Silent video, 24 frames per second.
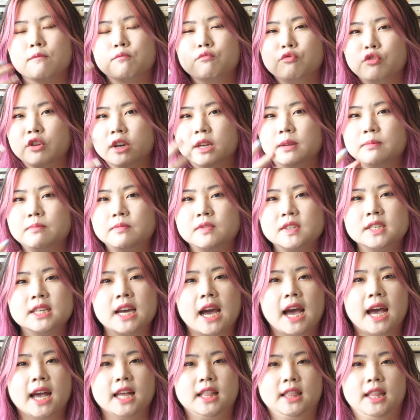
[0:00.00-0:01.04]
rimmed
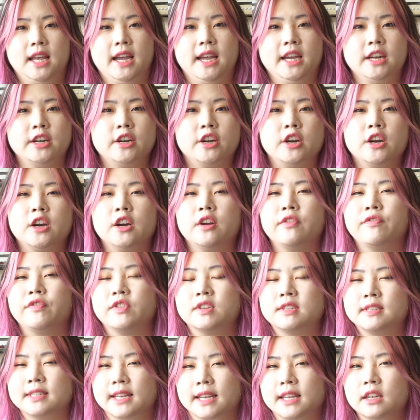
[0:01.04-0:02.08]
eyeliner
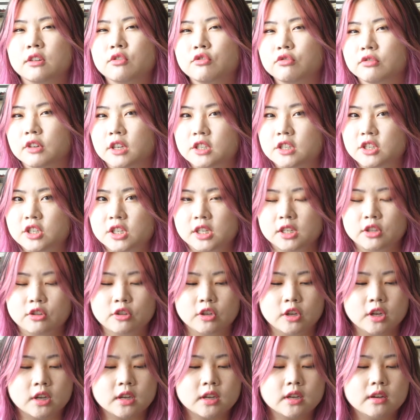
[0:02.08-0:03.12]
and this like grungy
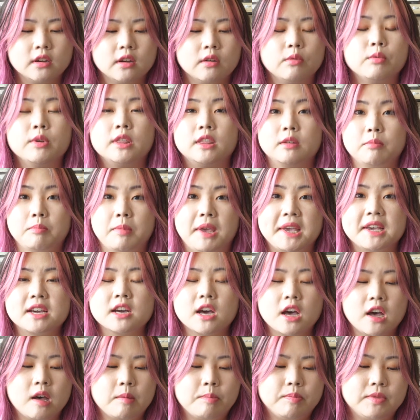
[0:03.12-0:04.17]
look with the
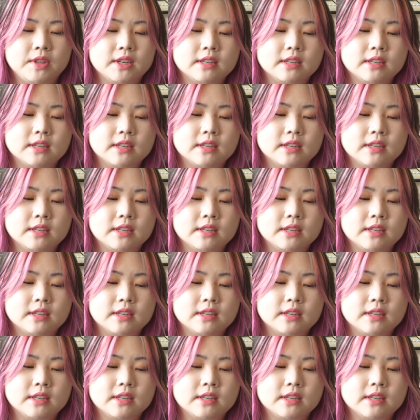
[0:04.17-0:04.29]
makeup.